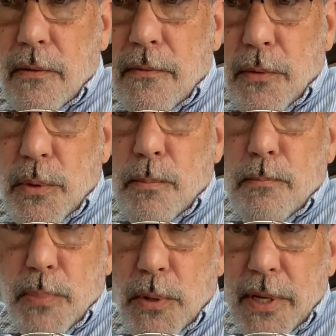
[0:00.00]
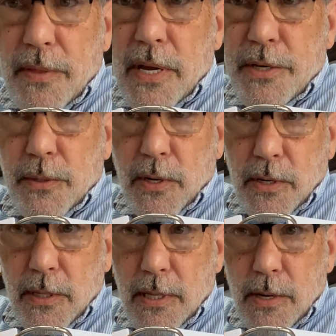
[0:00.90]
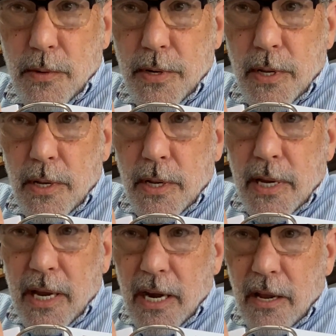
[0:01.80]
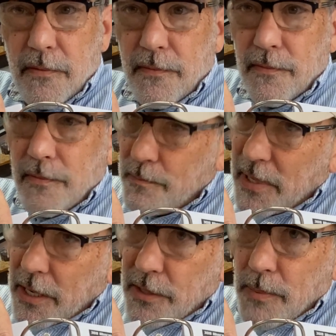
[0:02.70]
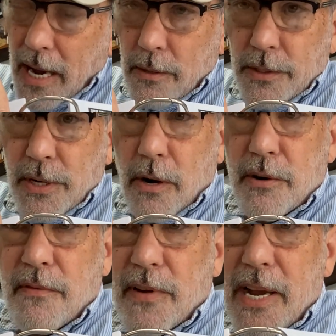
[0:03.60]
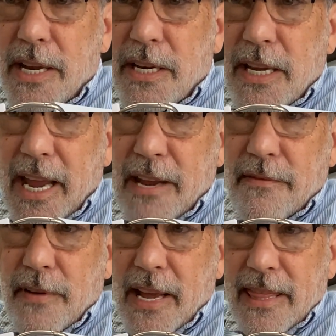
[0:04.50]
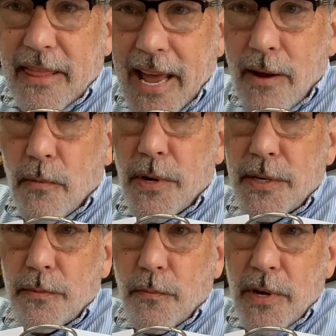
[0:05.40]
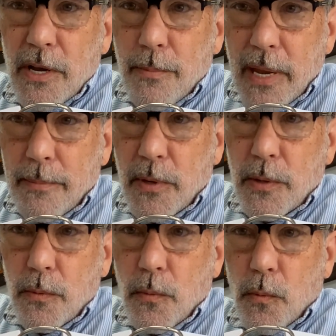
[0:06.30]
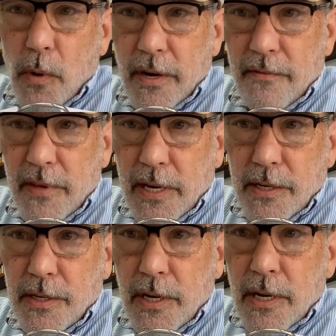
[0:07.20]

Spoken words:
for the bullet that you're going to load. And if, because powder's hard to find, you can't find that one, well, maybe one of these.